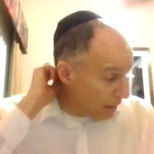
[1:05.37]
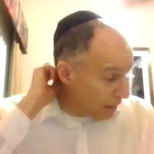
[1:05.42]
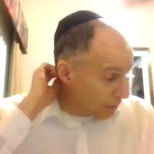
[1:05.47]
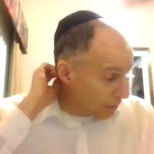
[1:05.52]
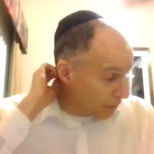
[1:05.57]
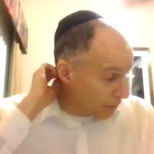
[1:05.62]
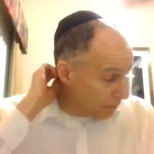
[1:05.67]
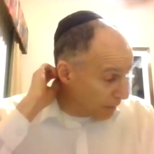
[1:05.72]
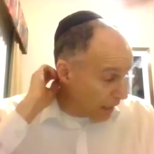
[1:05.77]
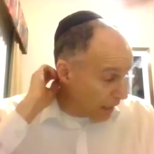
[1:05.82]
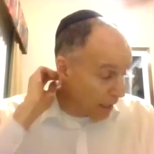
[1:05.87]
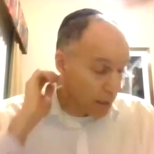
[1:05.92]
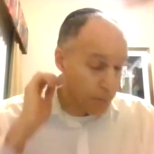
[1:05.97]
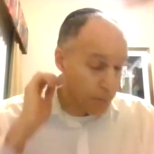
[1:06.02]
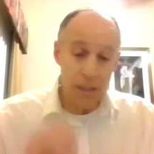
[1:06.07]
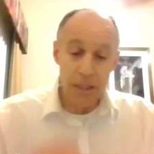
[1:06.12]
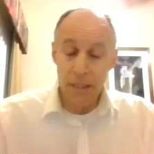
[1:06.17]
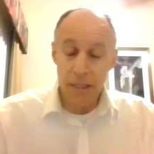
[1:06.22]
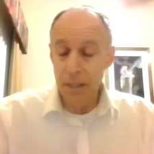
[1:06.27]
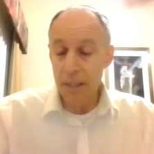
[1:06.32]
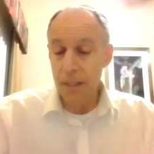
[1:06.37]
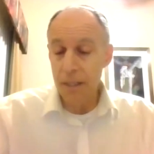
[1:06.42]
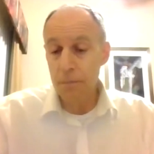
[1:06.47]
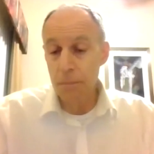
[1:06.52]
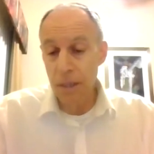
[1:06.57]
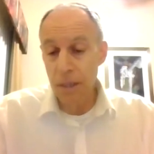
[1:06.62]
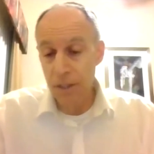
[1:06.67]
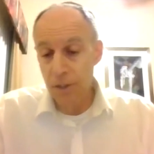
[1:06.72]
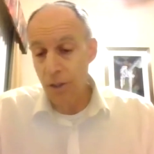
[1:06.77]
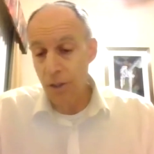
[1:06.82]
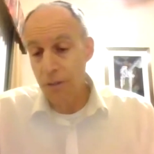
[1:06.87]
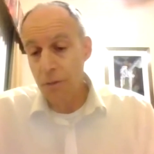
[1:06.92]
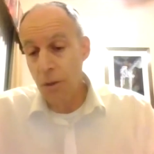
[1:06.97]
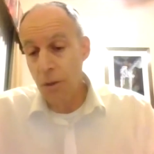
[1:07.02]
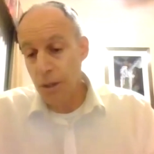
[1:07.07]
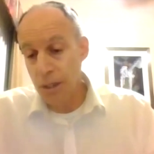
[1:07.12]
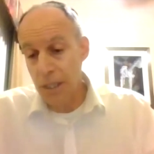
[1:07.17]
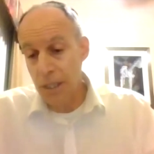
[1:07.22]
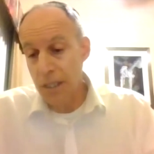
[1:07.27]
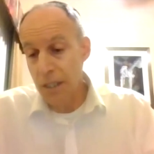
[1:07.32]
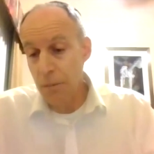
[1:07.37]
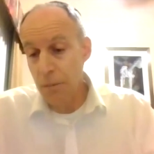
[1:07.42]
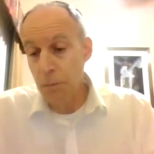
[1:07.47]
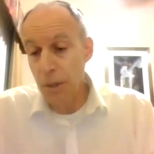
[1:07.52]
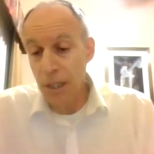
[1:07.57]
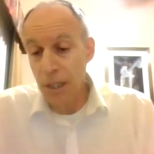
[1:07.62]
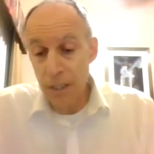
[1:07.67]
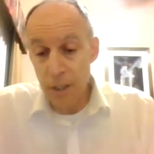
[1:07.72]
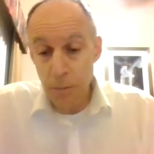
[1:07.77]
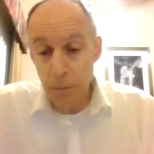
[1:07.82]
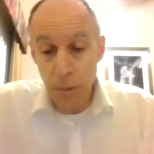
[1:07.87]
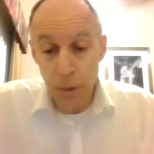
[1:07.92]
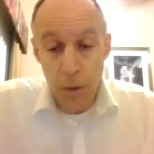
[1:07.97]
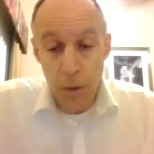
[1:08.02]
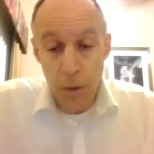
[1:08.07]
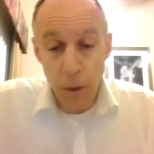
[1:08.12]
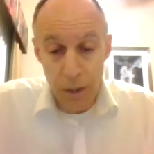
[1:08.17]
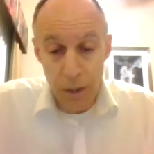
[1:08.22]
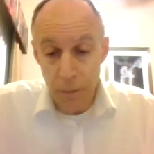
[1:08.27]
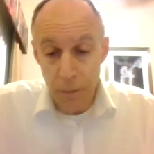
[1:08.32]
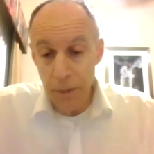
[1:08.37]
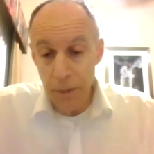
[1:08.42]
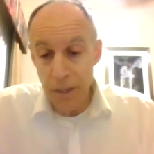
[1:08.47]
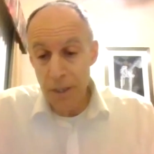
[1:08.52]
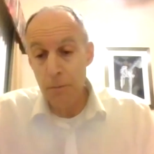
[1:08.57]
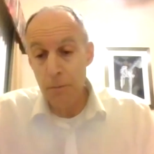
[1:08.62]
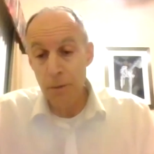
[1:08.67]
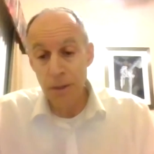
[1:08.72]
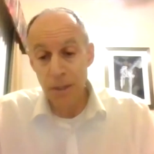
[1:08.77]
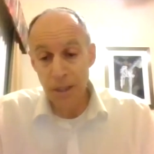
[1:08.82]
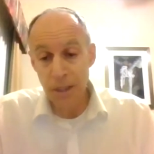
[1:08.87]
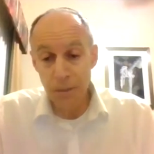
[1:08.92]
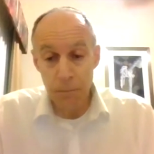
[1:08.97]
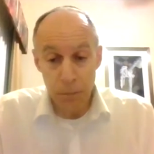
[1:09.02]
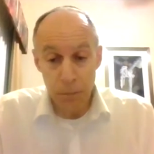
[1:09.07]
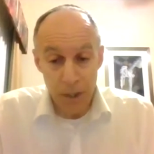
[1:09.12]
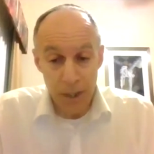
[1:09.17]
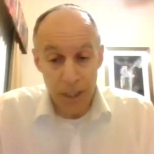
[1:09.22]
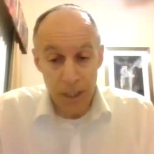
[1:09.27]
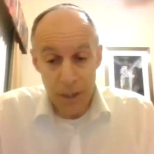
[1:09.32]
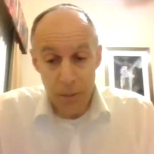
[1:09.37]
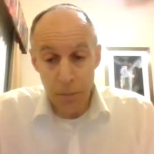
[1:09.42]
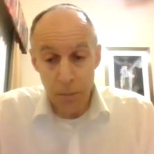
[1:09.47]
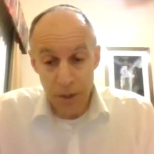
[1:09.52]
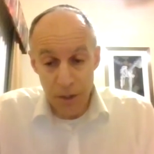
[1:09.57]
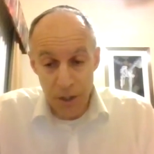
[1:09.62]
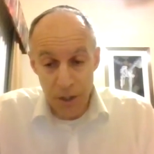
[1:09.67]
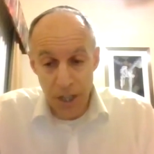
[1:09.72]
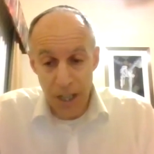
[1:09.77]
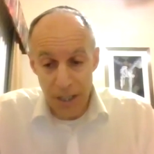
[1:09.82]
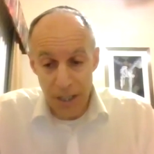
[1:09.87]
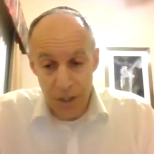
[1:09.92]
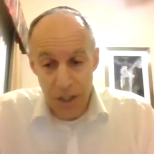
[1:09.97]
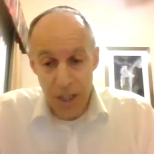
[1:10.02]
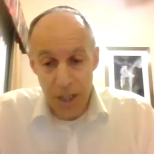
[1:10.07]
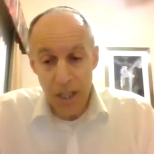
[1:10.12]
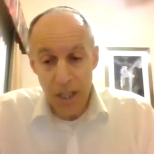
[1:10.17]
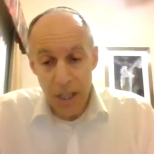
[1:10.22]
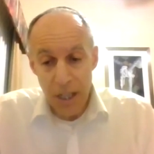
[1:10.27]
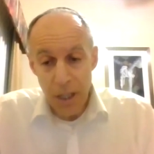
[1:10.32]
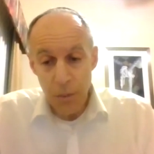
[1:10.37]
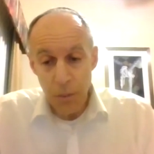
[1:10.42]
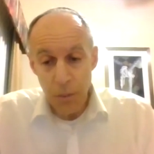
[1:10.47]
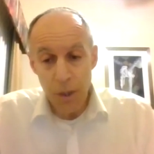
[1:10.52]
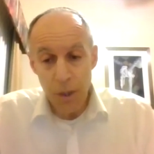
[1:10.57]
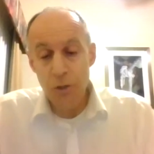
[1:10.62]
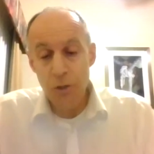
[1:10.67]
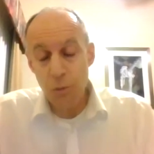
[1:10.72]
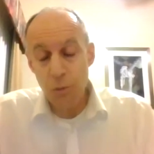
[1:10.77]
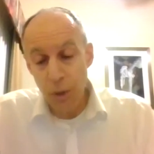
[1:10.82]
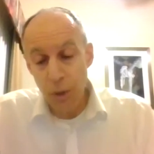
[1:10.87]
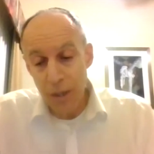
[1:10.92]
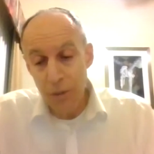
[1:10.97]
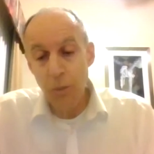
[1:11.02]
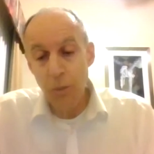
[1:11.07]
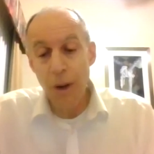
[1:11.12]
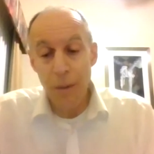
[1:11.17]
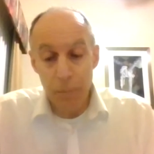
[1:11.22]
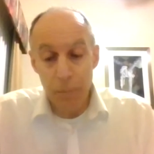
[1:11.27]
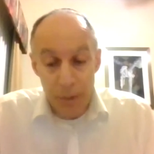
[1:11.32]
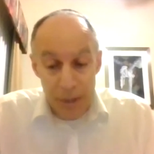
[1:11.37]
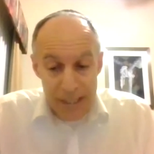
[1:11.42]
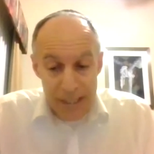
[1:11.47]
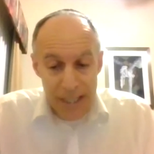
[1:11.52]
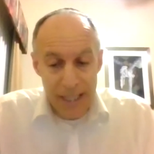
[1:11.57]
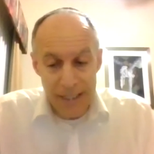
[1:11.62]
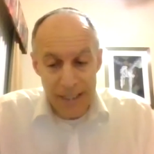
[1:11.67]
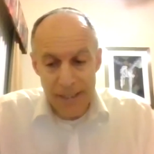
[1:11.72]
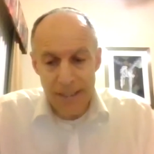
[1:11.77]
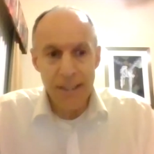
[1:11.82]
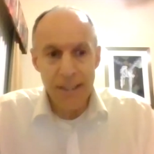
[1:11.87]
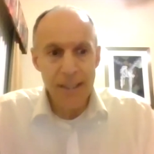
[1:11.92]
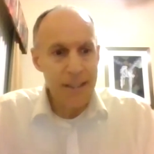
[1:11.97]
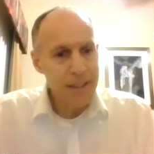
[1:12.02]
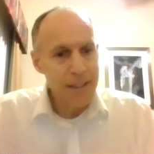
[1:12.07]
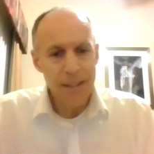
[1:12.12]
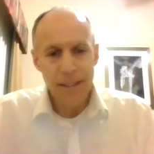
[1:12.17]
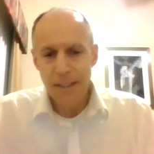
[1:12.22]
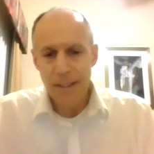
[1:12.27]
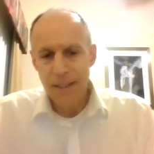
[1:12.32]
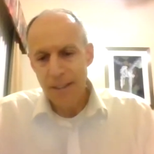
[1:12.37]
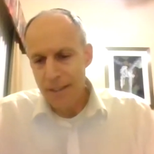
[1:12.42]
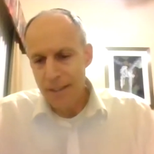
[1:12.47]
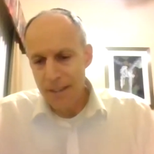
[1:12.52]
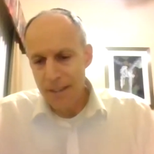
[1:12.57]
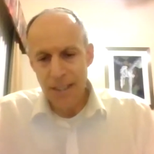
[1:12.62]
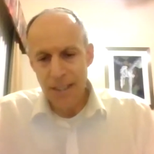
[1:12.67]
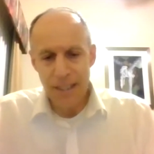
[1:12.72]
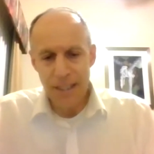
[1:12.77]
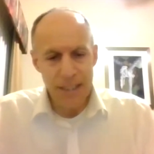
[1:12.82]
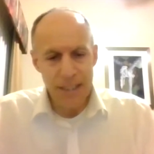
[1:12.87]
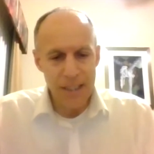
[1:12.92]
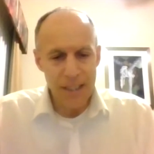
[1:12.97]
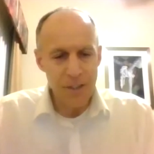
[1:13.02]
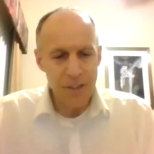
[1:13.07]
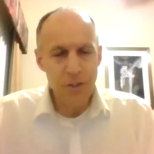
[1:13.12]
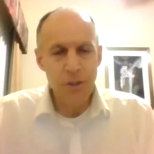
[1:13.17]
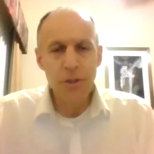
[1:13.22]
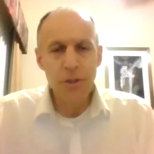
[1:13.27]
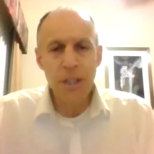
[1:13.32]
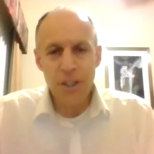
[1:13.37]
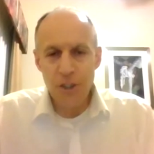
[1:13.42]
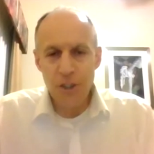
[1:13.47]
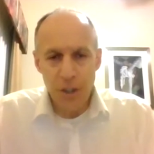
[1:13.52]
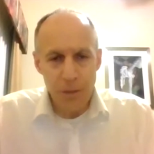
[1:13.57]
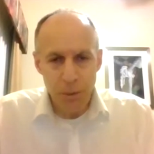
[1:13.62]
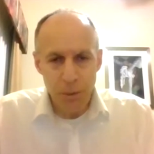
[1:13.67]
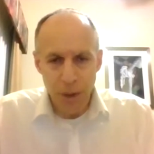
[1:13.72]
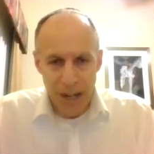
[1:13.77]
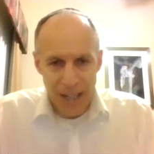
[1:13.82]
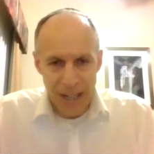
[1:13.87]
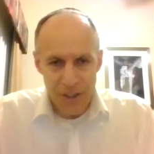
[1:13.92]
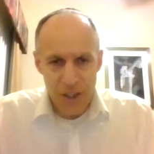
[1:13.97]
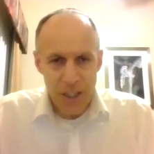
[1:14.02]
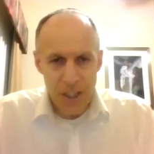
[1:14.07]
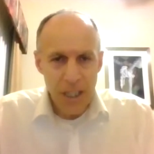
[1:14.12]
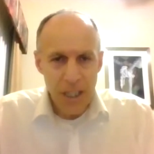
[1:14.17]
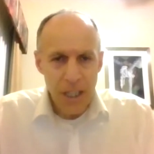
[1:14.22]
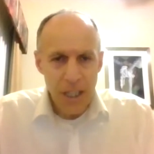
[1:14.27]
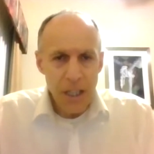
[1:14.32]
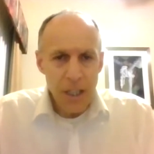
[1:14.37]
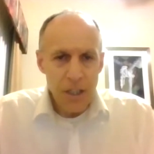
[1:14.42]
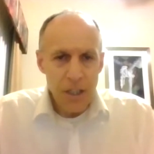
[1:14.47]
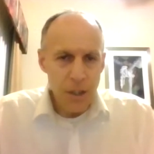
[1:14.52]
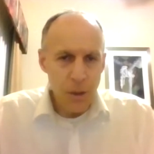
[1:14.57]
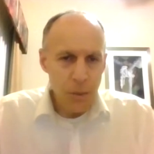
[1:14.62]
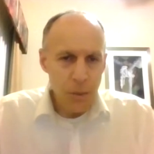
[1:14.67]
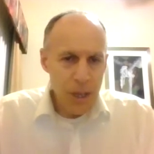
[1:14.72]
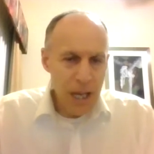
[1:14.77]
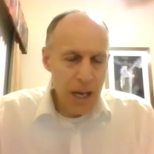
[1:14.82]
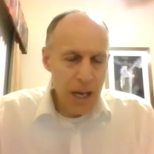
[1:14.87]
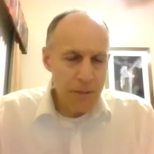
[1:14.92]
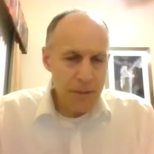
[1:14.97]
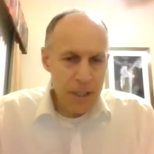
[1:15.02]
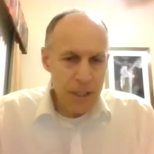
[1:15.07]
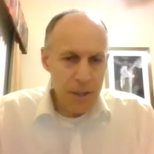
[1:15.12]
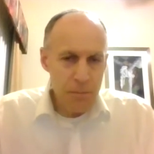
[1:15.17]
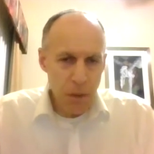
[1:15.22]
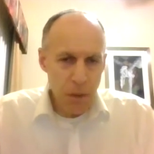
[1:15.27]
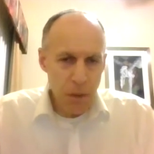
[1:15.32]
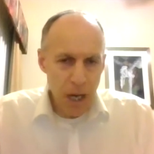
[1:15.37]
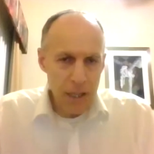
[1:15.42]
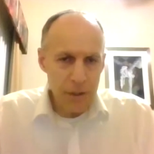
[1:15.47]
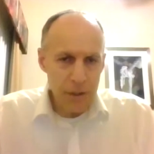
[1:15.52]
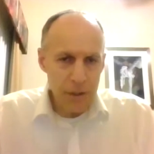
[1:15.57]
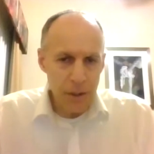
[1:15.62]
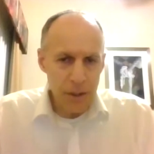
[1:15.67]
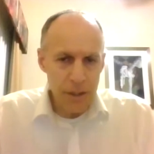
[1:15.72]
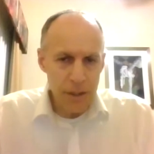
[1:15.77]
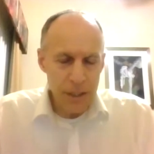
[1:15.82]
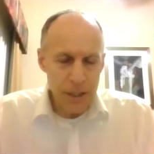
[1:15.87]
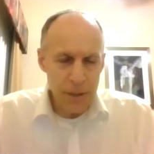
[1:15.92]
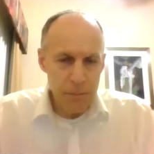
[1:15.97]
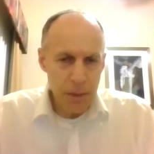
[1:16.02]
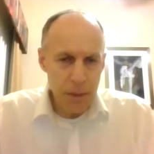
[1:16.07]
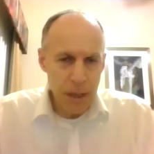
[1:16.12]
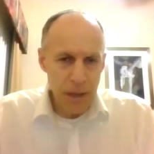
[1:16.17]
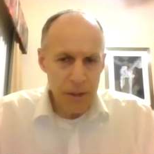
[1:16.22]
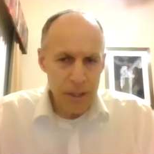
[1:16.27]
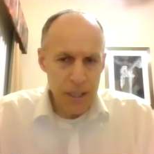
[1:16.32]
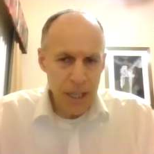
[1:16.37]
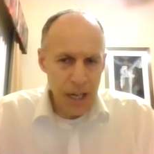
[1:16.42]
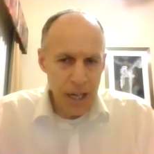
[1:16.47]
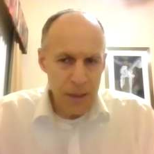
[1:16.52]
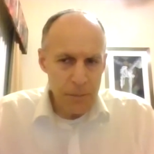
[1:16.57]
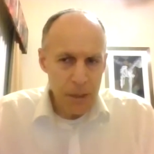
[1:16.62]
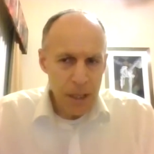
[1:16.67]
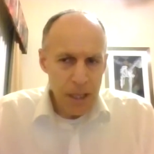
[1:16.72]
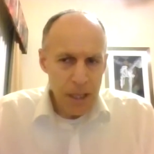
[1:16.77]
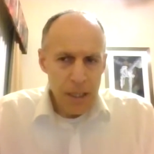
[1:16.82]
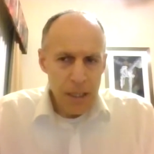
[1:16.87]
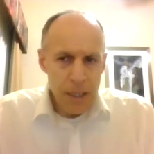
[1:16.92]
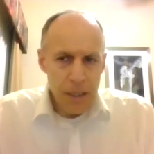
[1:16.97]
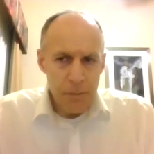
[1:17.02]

another element in this picture, of course, is the municipal court and municipal, municipal judge, which would represent the uh, judicial branch. So we have this model, this paradigm,